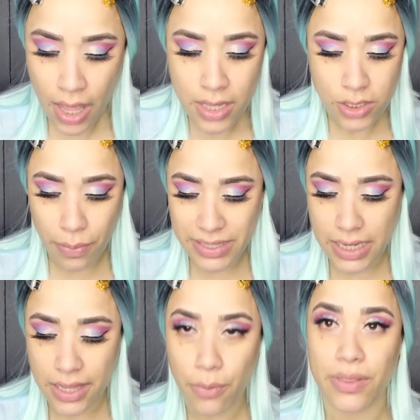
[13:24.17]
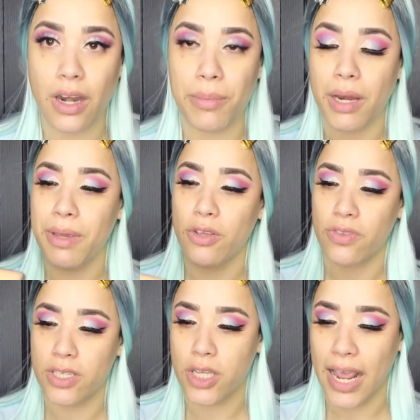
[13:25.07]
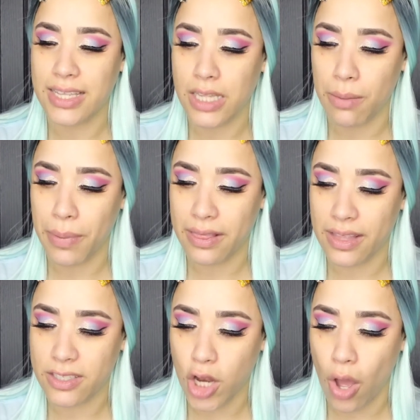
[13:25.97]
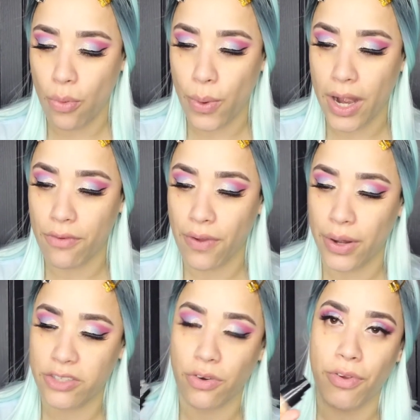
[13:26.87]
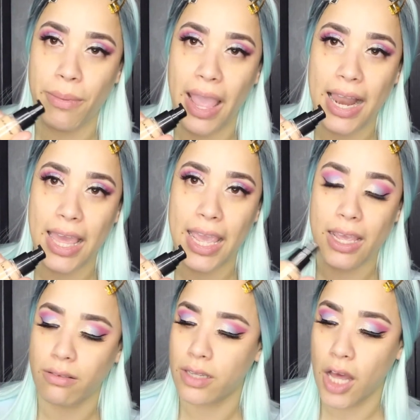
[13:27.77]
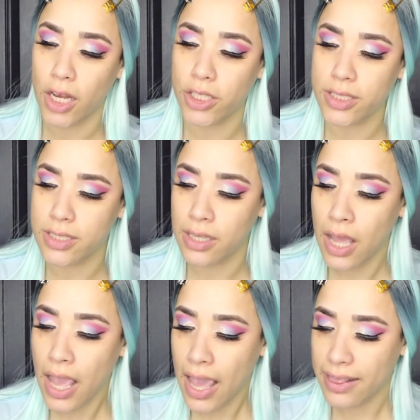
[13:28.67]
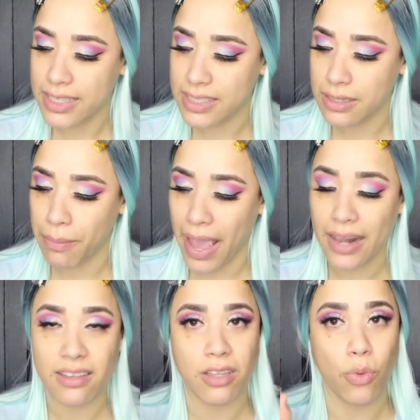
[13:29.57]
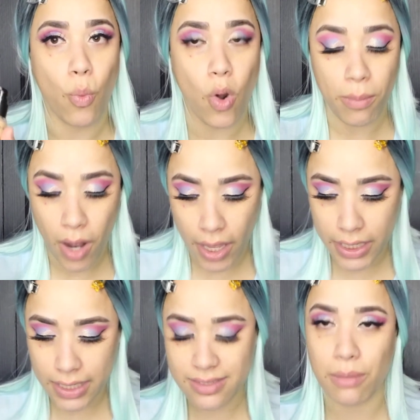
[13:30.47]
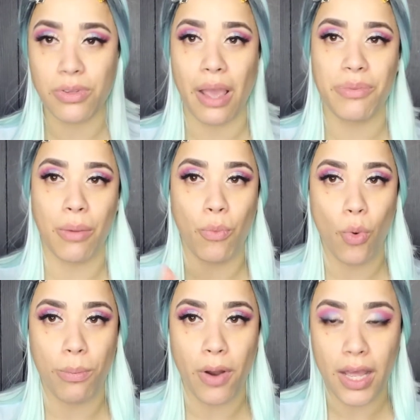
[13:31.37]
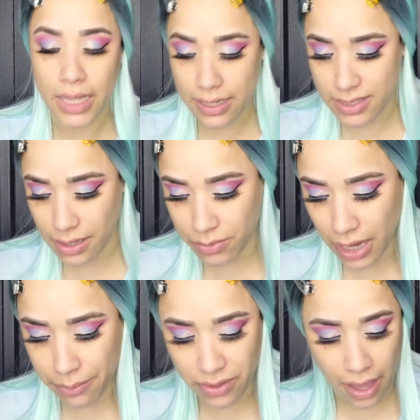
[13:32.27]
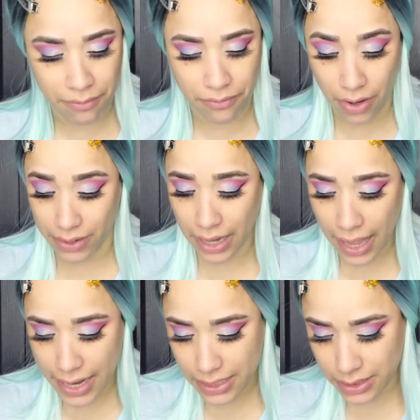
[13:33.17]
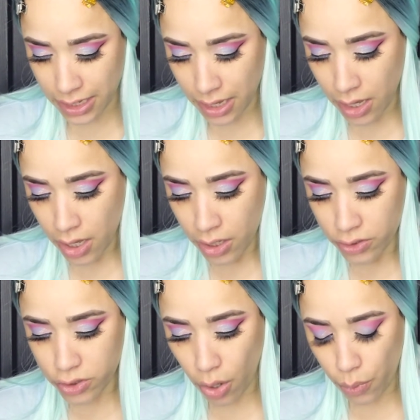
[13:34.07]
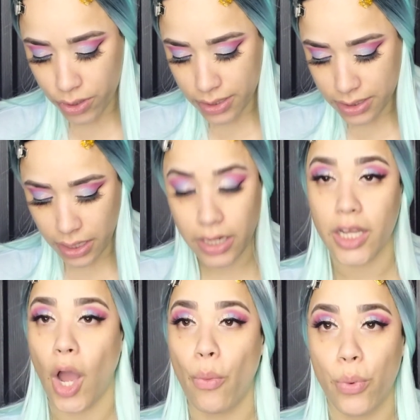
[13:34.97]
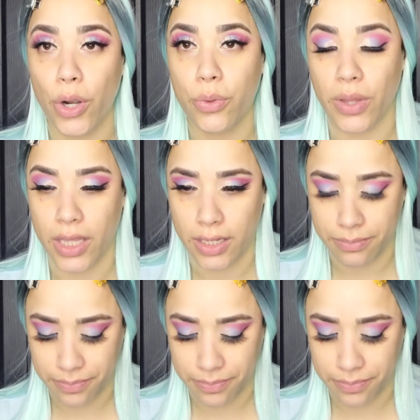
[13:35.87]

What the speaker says: So basically the one that I'm going to be using today is going to be this long wear foundation from LA Colors. This is a matte, this is a warm honey. Sometimes I'm warm honey, sometimes I'm very light. So we're just going to work with it.